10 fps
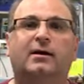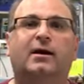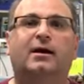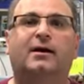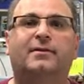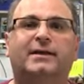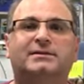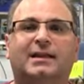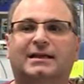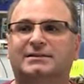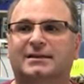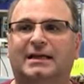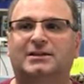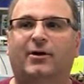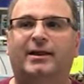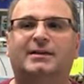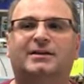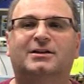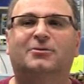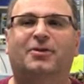that's how I like to
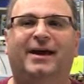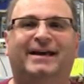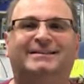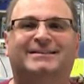do things.